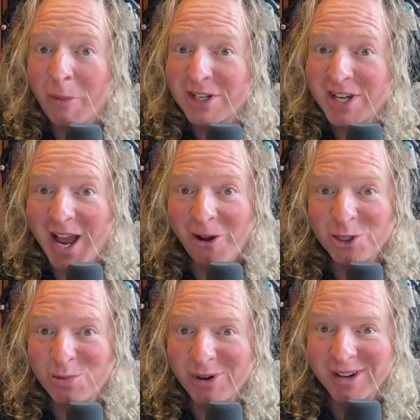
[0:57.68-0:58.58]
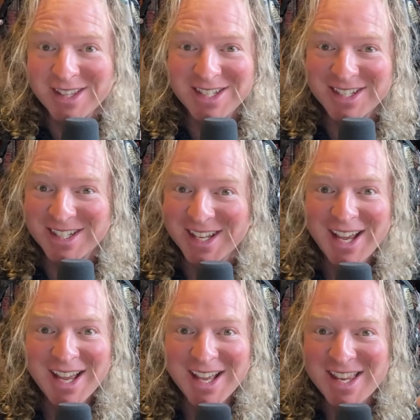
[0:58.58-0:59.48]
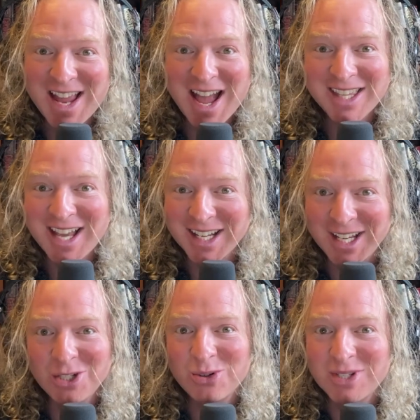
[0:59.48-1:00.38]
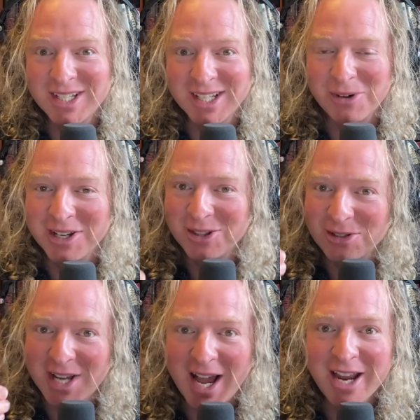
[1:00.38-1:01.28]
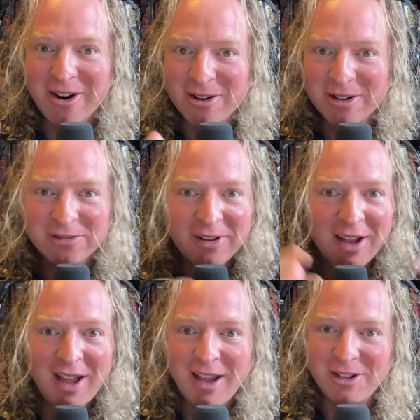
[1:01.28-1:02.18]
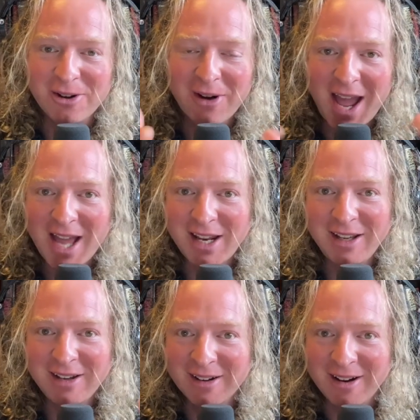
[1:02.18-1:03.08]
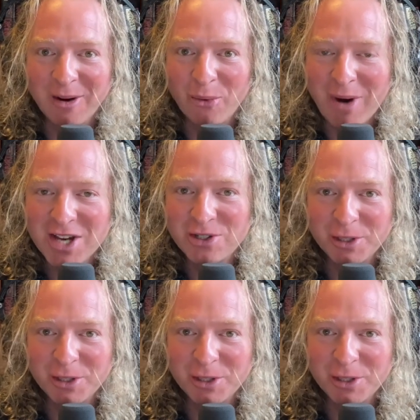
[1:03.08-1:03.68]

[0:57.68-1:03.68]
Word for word: much algebra it's just not that interesting right they're tired of you know adding uh, rational